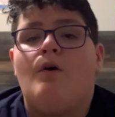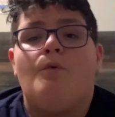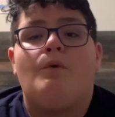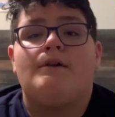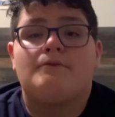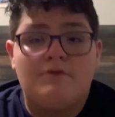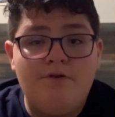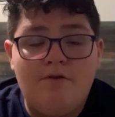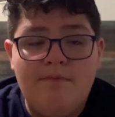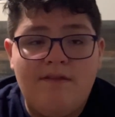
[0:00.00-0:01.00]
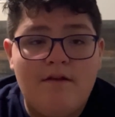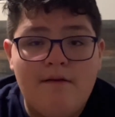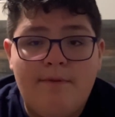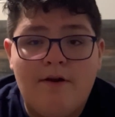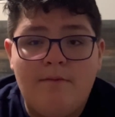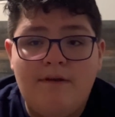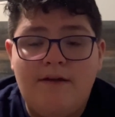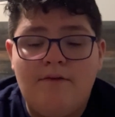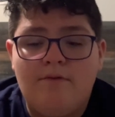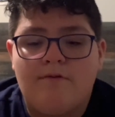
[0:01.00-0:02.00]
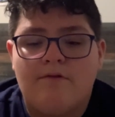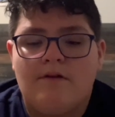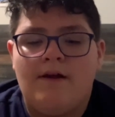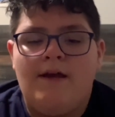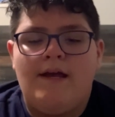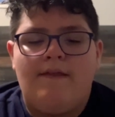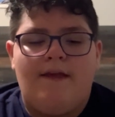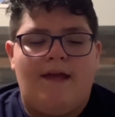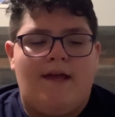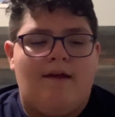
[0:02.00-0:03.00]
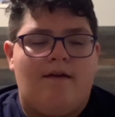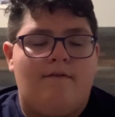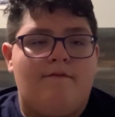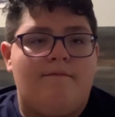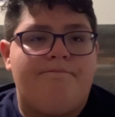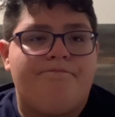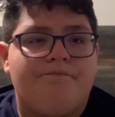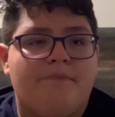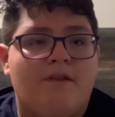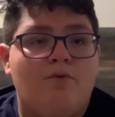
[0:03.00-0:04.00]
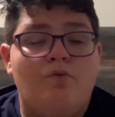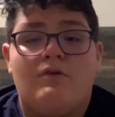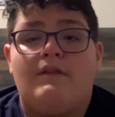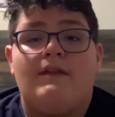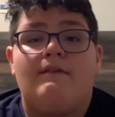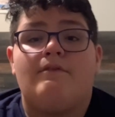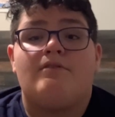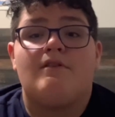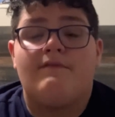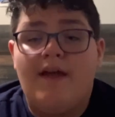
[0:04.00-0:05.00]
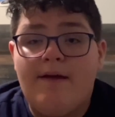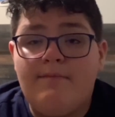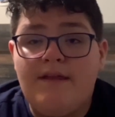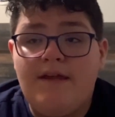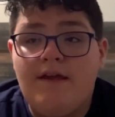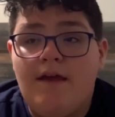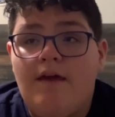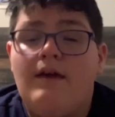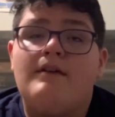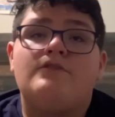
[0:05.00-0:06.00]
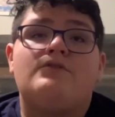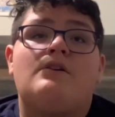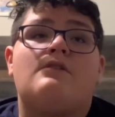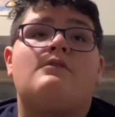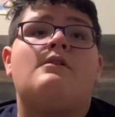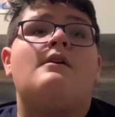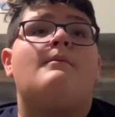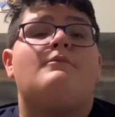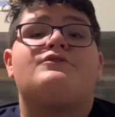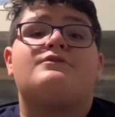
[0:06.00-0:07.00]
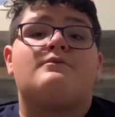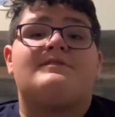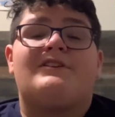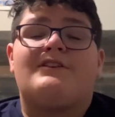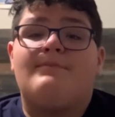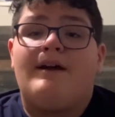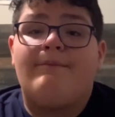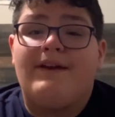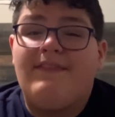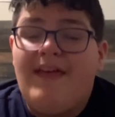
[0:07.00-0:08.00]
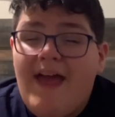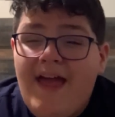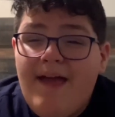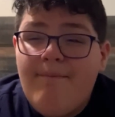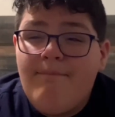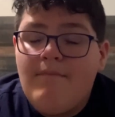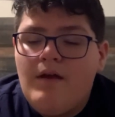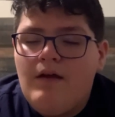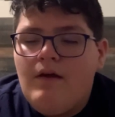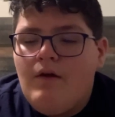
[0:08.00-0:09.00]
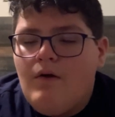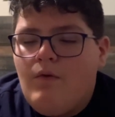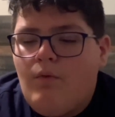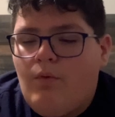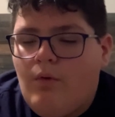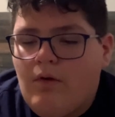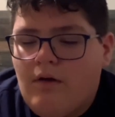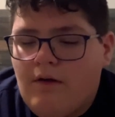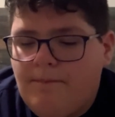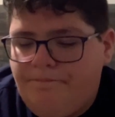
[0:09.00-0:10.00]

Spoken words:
one room in their apartment, or they live with their family, so most of the rooms are occupied by them, or